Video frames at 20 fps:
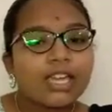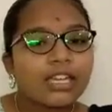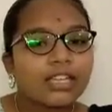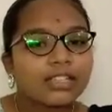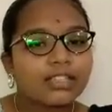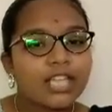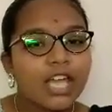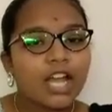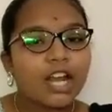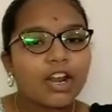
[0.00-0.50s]

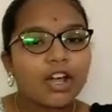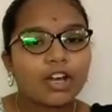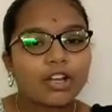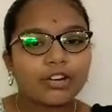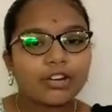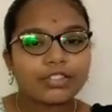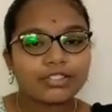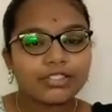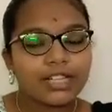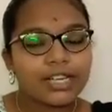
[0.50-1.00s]
There
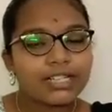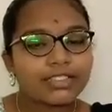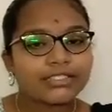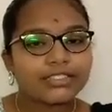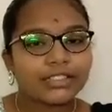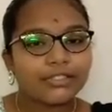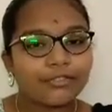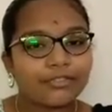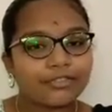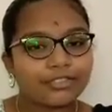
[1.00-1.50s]
are cells
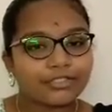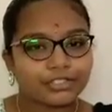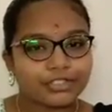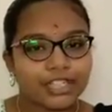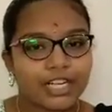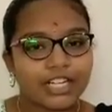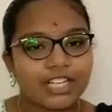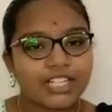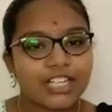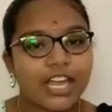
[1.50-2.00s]
in
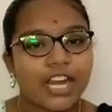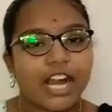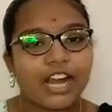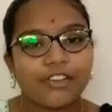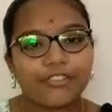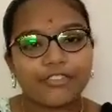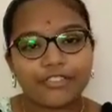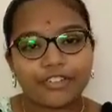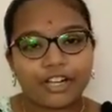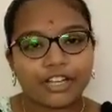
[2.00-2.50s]
structure
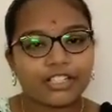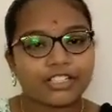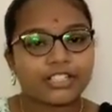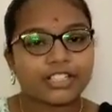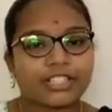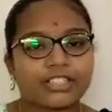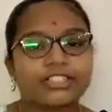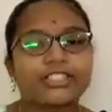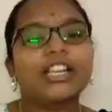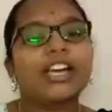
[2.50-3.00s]
and
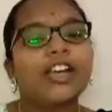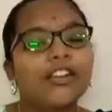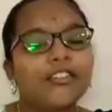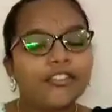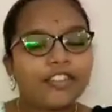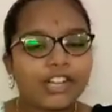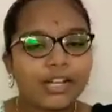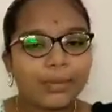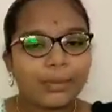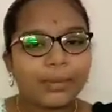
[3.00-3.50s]
functions
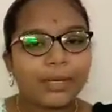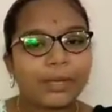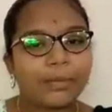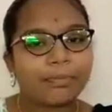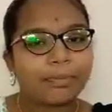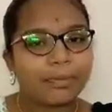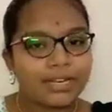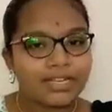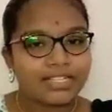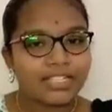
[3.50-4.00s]
will be
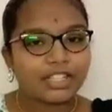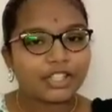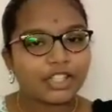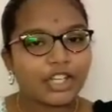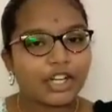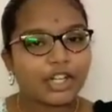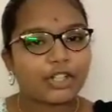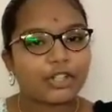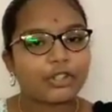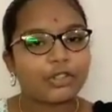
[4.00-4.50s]

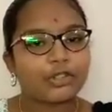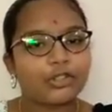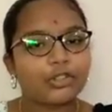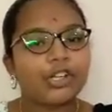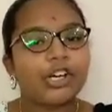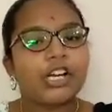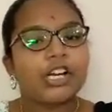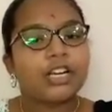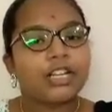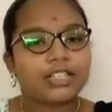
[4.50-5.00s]
presented to
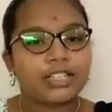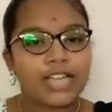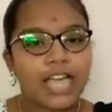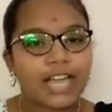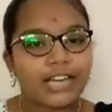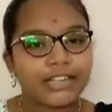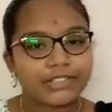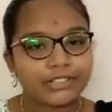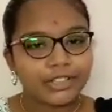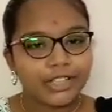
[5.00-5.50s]

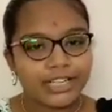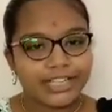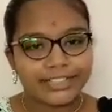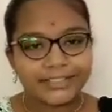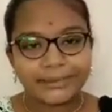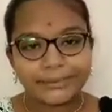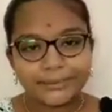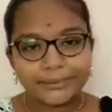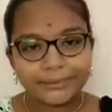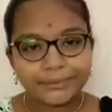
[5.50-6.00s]

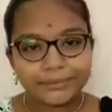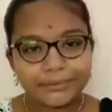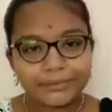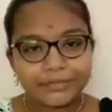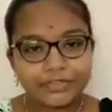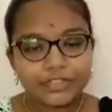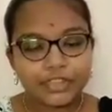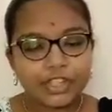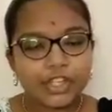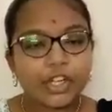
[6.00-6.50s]
calculate.
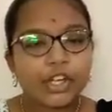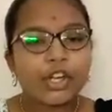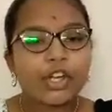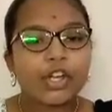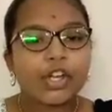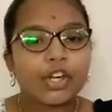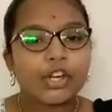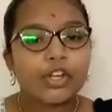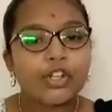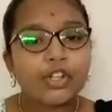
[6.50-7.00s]

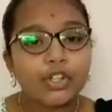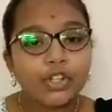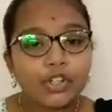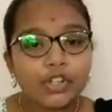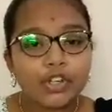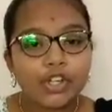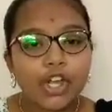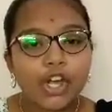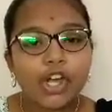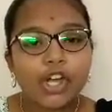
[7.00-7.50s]
Do you
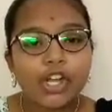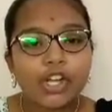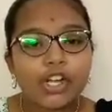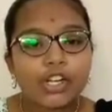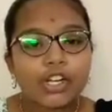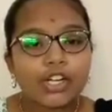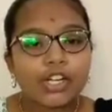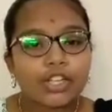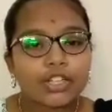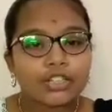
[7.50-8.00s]
know
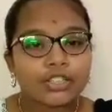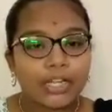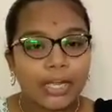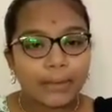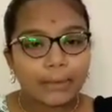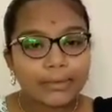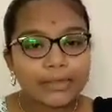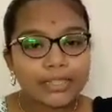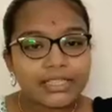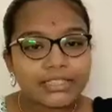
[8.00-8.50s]

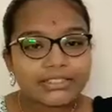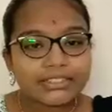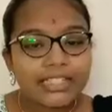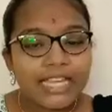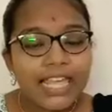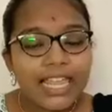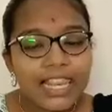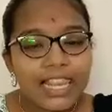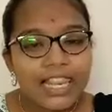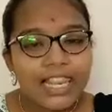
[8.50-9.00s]
typical
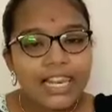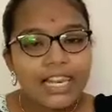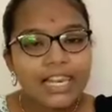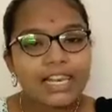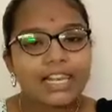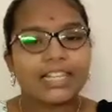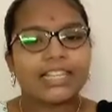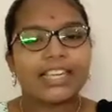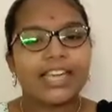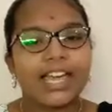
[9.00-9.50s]
cell?
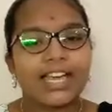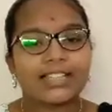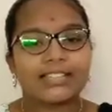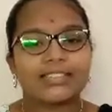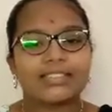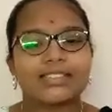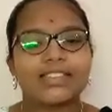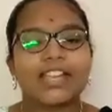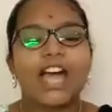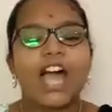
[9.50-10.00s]

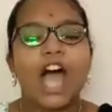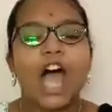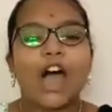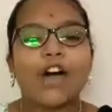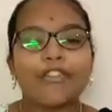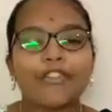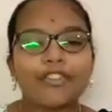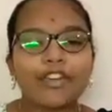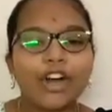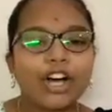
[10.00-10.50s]
Yes, of
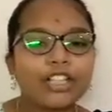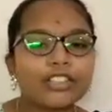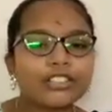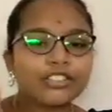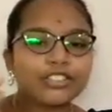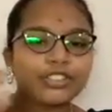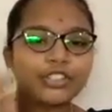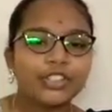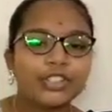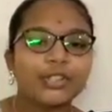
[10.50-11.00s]

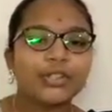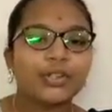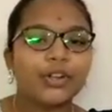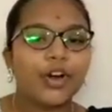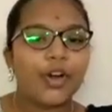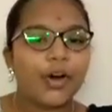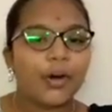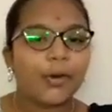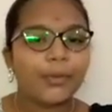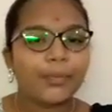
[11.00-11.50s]
course you
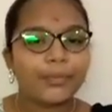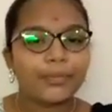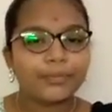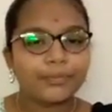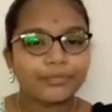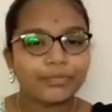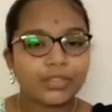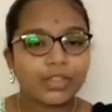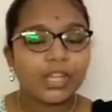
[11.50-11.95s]
know.